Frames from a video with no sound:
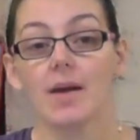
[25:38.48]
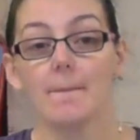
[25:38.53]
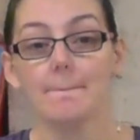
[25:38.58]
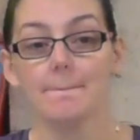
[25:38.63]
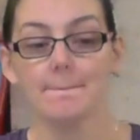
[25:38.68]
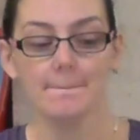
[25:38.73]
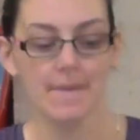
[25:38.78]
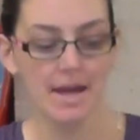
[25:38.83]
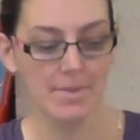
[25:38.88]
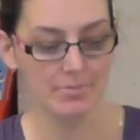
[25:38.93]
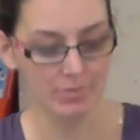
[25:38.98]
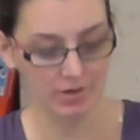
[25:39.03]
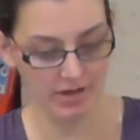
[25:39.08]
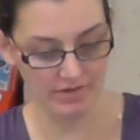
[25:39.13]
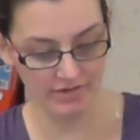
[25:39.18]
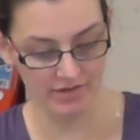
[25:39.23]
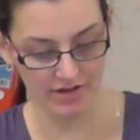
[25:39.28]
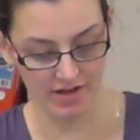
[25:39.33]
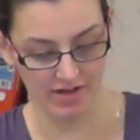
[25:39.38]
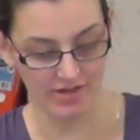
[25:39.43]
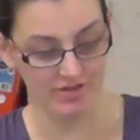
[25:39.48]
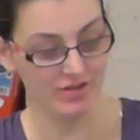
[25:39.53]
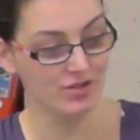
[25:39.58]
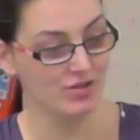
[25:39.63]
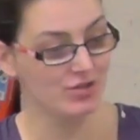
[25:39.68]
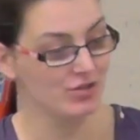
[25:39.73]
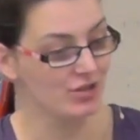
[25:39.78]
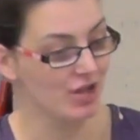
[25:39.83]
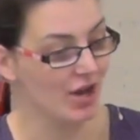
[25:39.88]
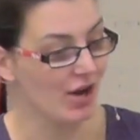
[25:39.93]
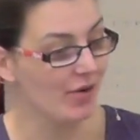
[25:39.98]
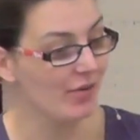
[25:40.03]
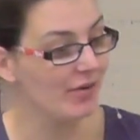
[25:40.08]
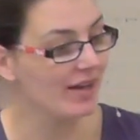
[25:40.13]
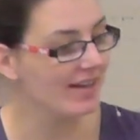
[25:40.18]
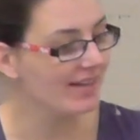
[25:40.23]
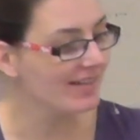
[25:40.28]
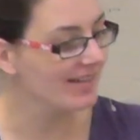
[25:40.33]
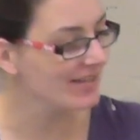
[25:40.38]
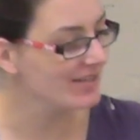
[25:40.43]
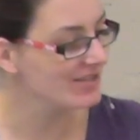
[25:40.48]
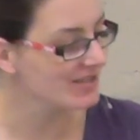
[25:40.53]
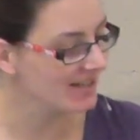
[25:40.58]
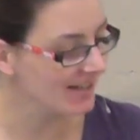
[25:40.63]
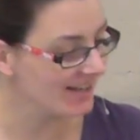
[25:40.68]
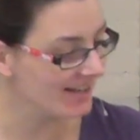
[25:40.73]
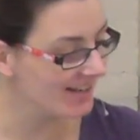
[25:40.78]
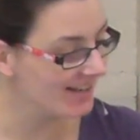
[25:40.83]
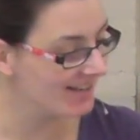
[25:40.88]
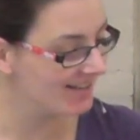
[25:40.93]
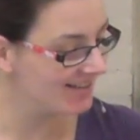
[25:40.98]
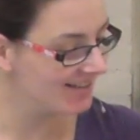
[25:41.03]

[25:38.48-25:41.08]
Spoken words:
memory verse. So Elisha,